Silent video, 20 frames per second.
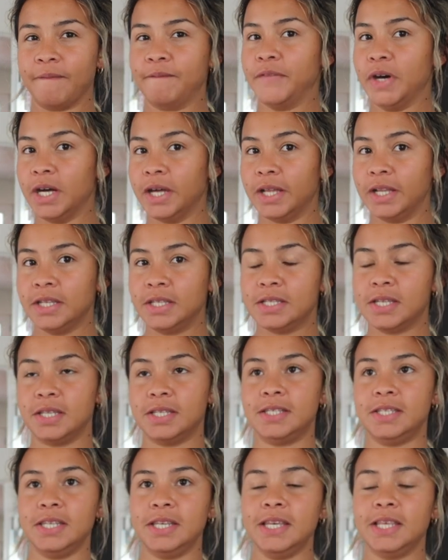fun to
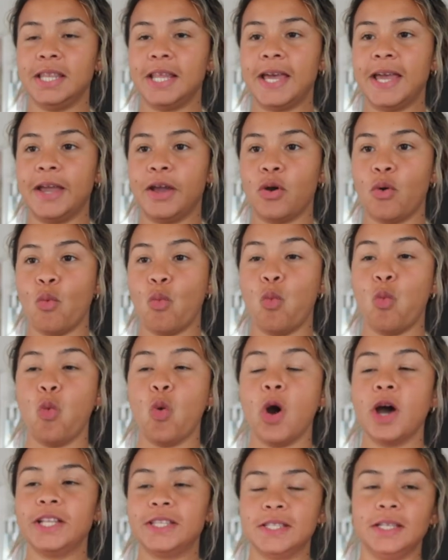see like
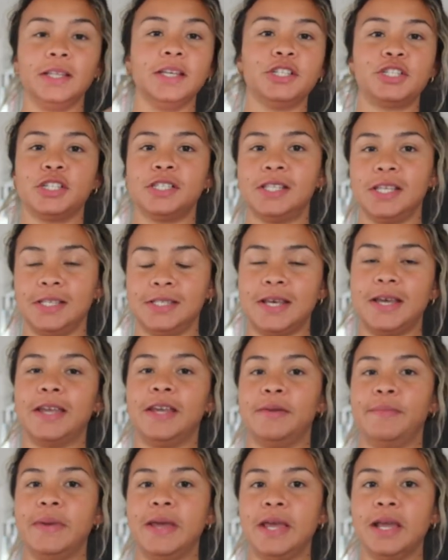what delicious things I
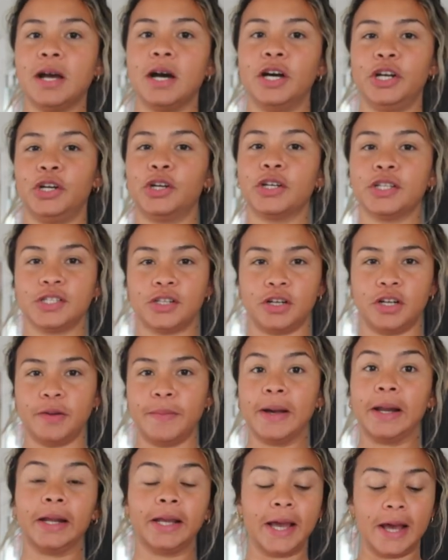can make under a certain
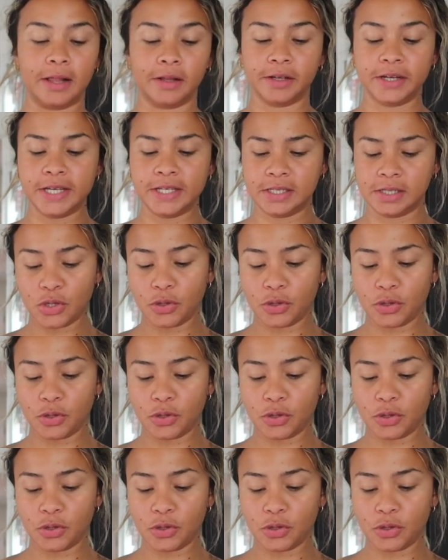amount of calories.